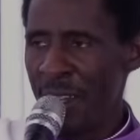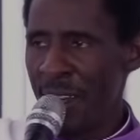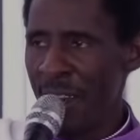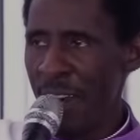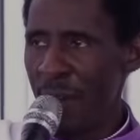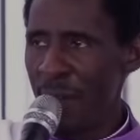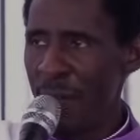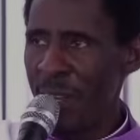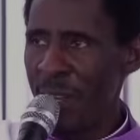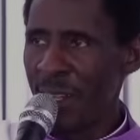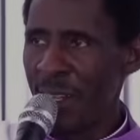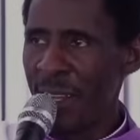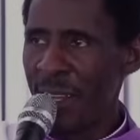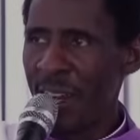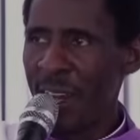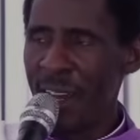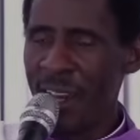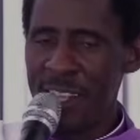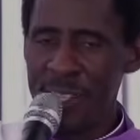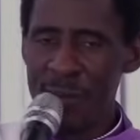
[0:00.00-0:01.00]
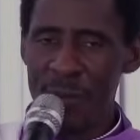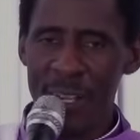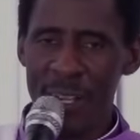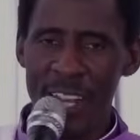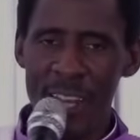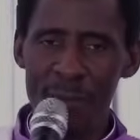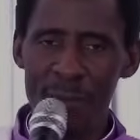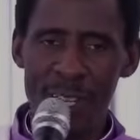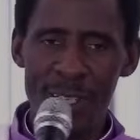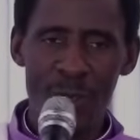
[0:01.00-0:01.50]
America has
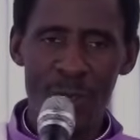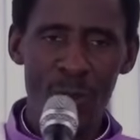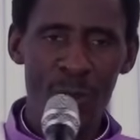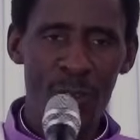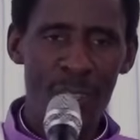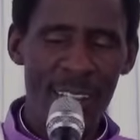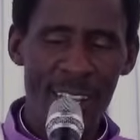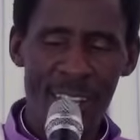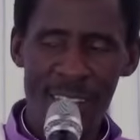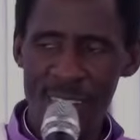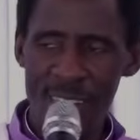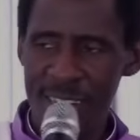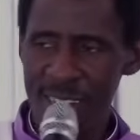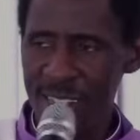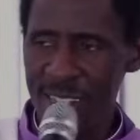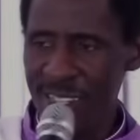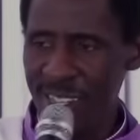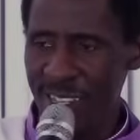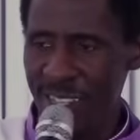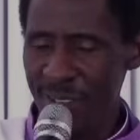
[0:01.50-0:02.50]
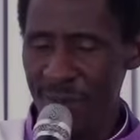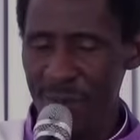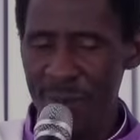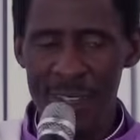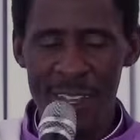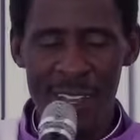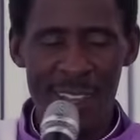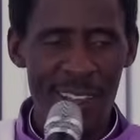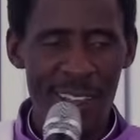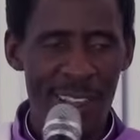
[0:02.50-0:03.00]
become a toothless
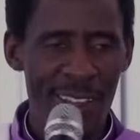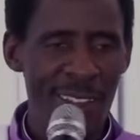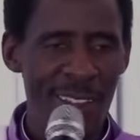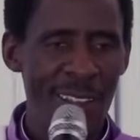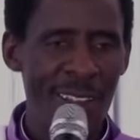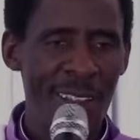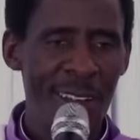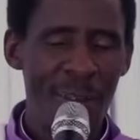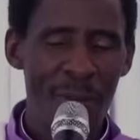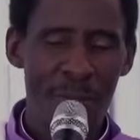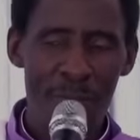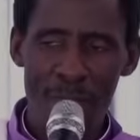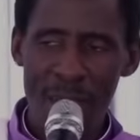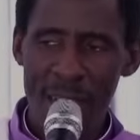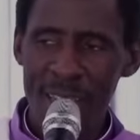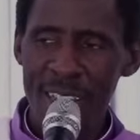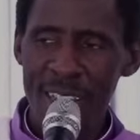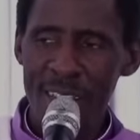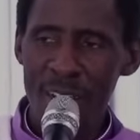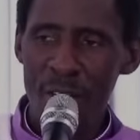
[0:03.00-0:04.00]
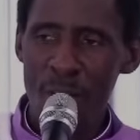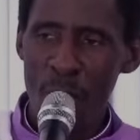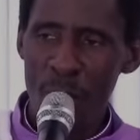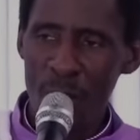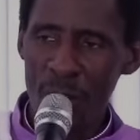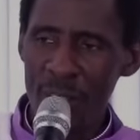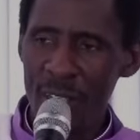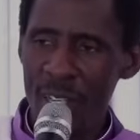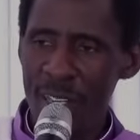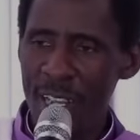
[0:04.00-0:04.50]
barking
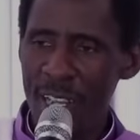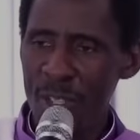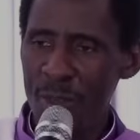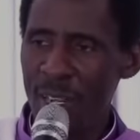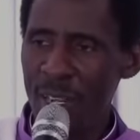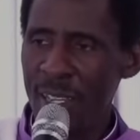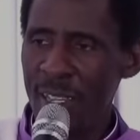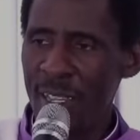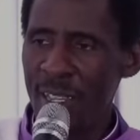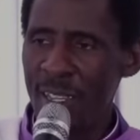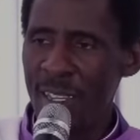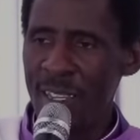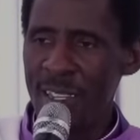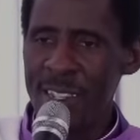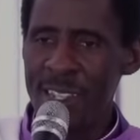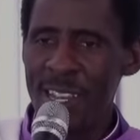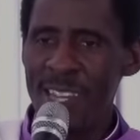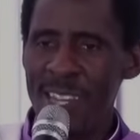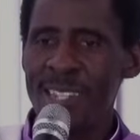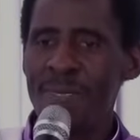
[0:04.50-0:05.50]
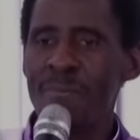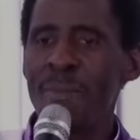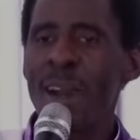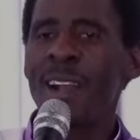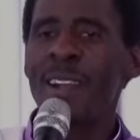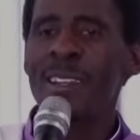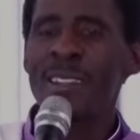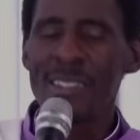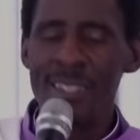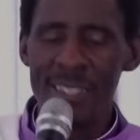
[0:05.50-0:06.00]
dog. Actually, it just
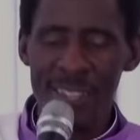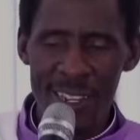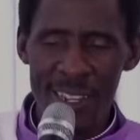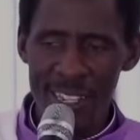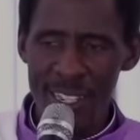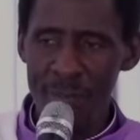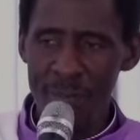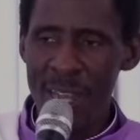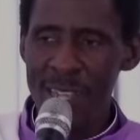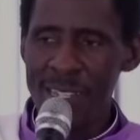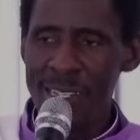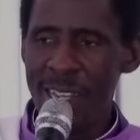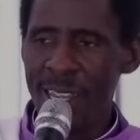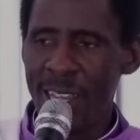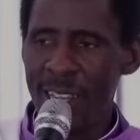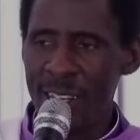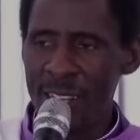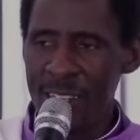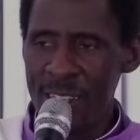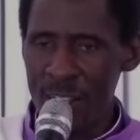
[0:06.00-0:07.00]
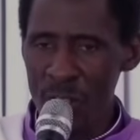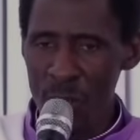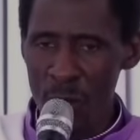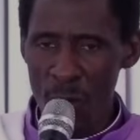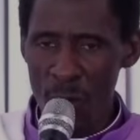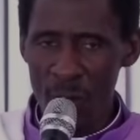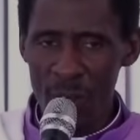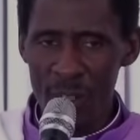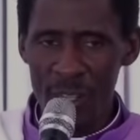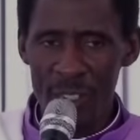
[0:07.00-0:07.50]
barks, and it barks like a lazy
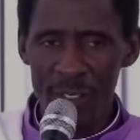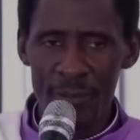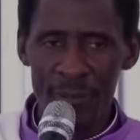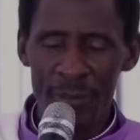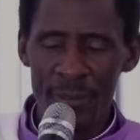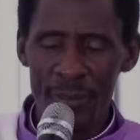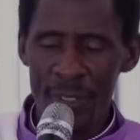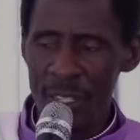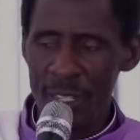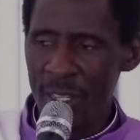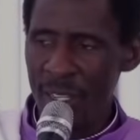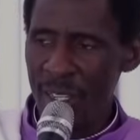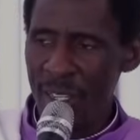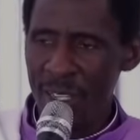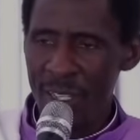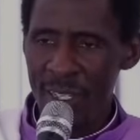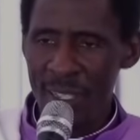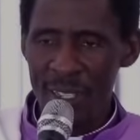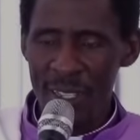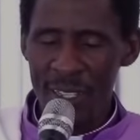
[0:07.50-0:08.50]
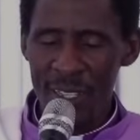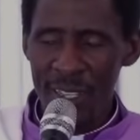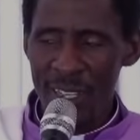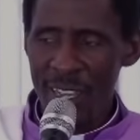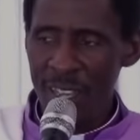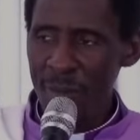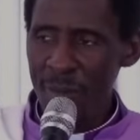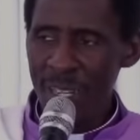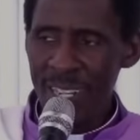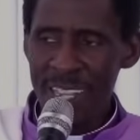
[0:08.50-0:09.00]
dog.
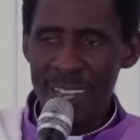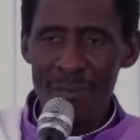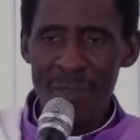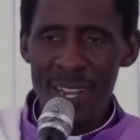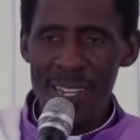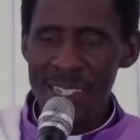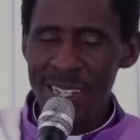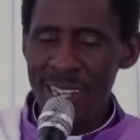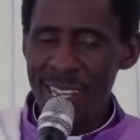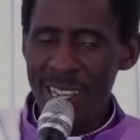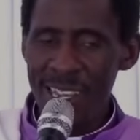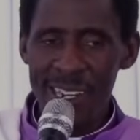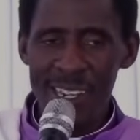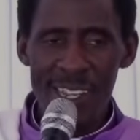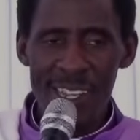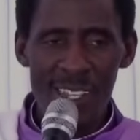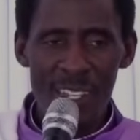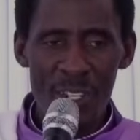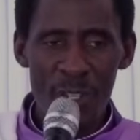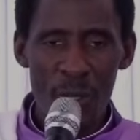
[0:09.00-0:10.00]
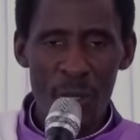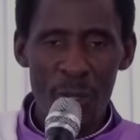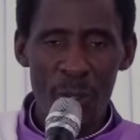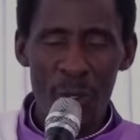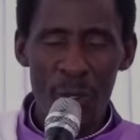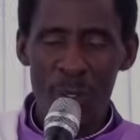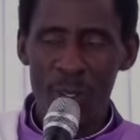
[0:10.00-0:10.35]
America barks like a lazy dog.